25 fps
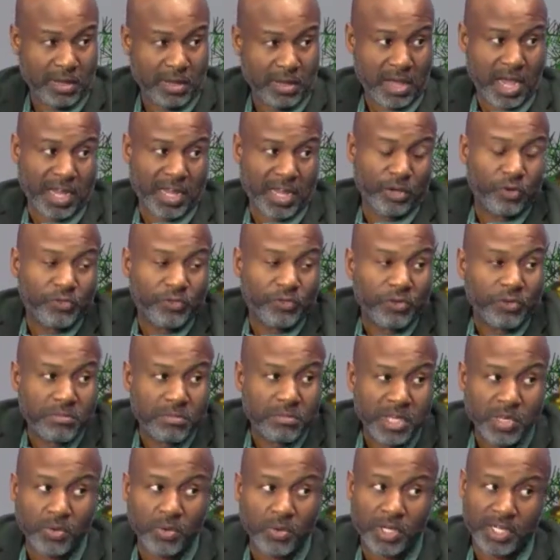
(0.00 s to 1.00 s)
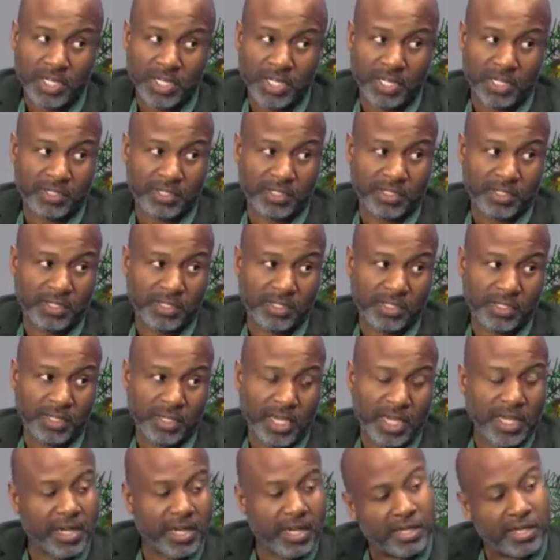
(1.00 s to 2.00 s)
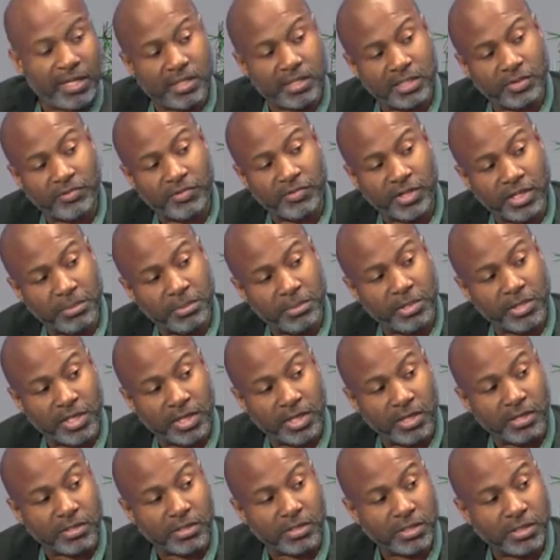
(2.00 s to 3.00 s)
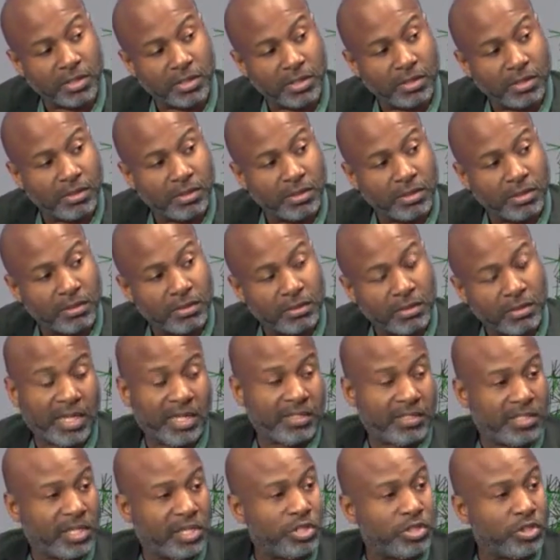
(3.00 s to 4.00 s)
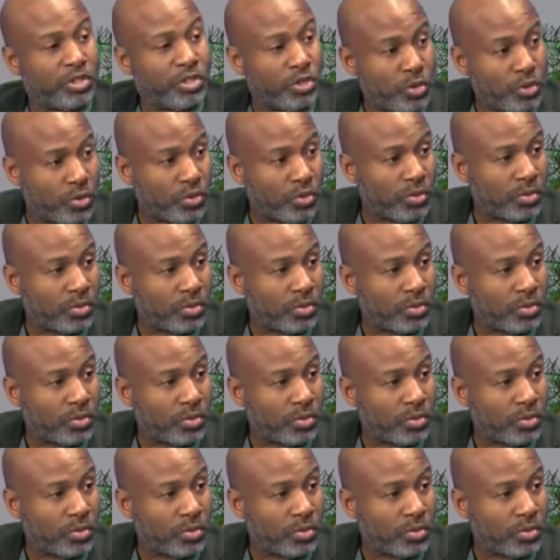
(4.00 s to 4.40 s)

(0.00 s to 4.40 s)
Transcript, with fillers: I know for me what the answer is. I can't answer for anybody else. The answer is no.